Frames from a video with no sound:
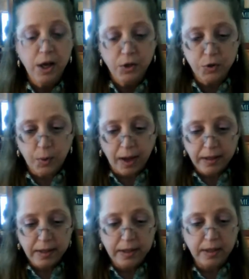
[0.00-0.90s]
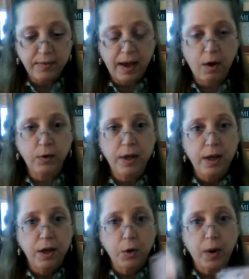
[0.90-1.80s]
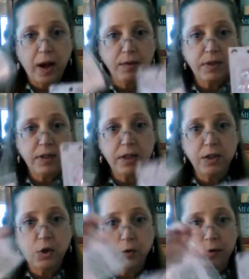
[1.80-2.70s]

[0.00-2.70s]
so I can give out crafty,